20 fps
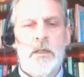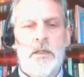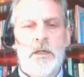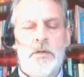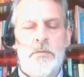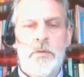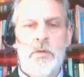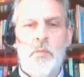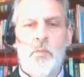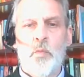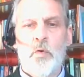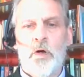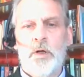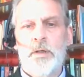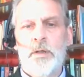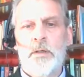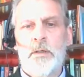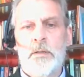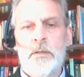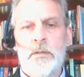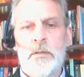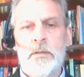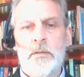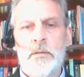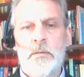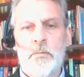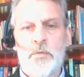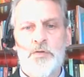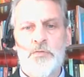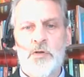and only one
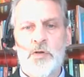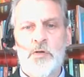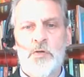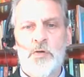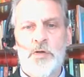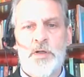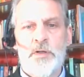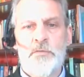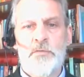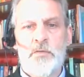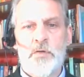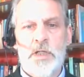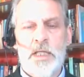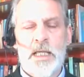was recorded for